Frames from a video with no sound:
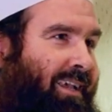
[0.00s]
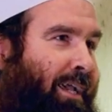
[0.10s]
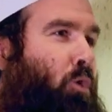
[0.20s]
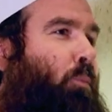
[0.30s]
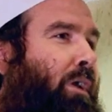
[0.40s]

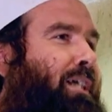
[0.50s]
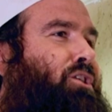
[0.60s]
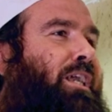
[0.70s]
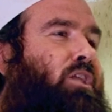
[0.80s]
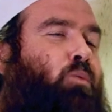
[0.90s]
And you pray
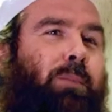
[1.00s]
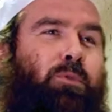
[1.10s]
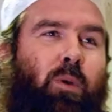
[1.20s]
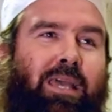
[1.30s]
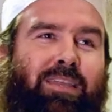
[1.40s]
Isha and it's wiped
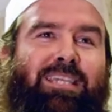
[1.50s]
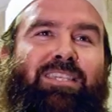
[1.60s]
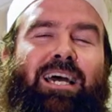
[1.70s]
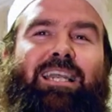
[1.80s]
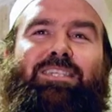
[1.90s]
away. And then he
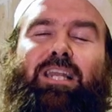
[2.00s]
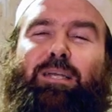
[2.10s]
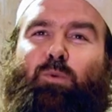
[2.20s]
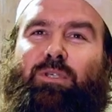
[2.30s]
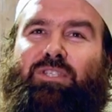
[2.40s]
said, alayhi
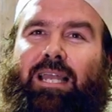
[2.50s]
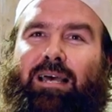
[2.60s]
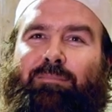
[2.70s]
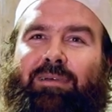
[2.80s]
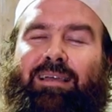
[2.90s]
salatu
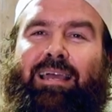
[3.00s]
wasalam,